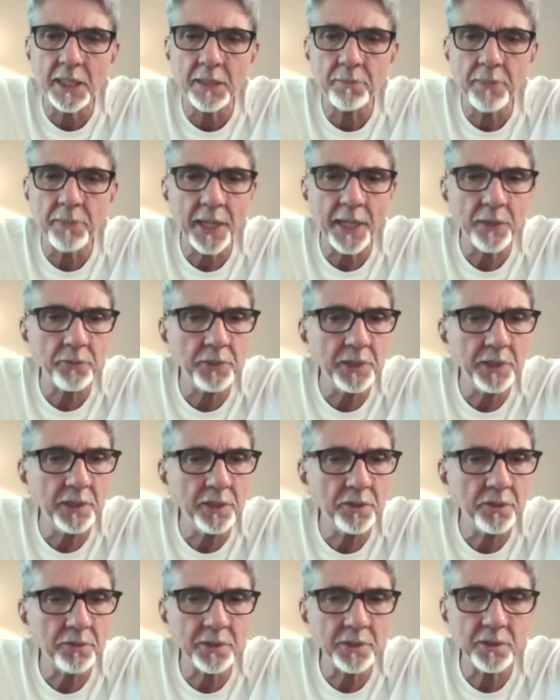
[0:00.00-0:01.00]
But we
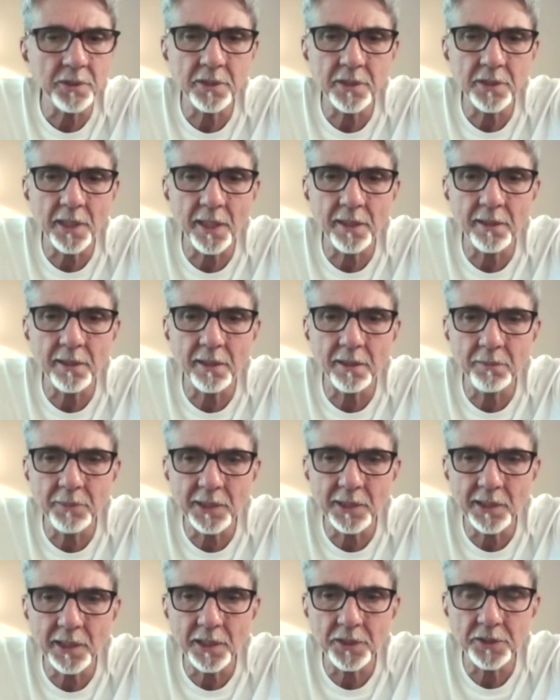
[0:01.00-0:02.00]
need to understand the
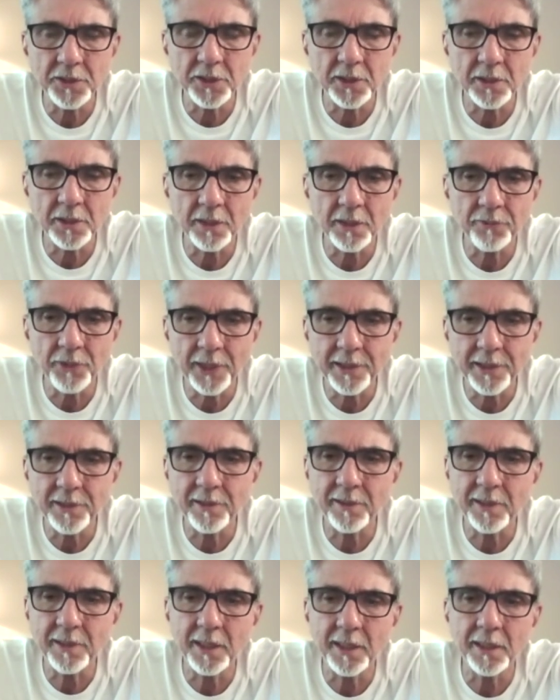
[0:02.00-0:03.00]
limitation of
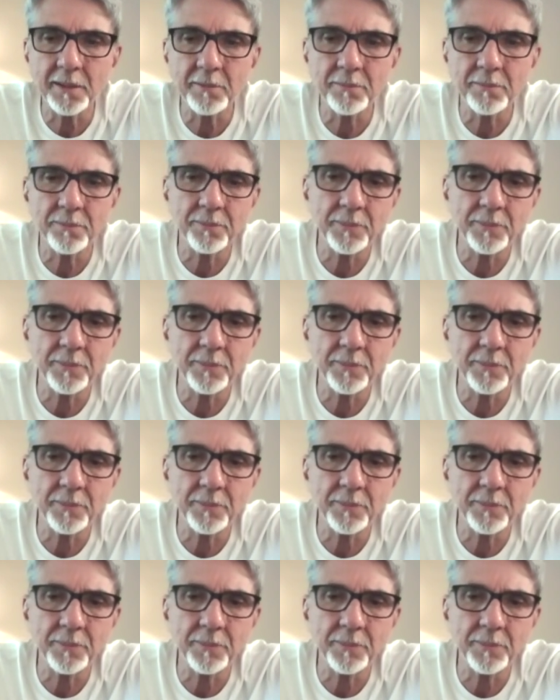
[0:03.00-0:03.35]
anything